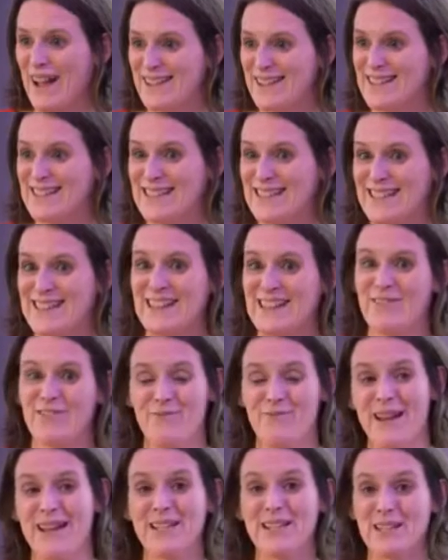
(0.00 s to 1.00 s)
be able to see the
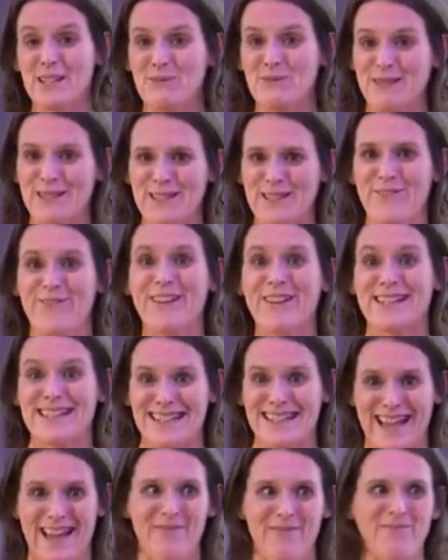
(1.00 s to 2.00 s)
information specific
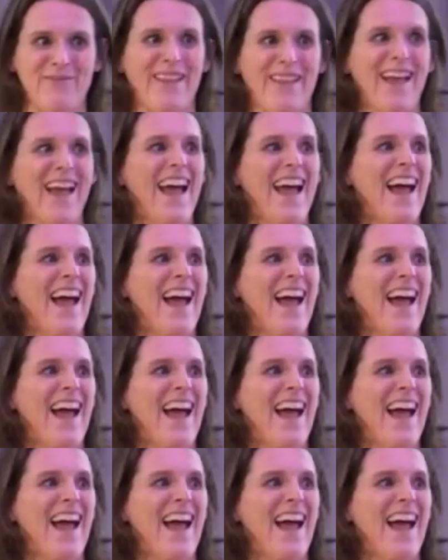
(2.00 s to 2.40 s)
to them.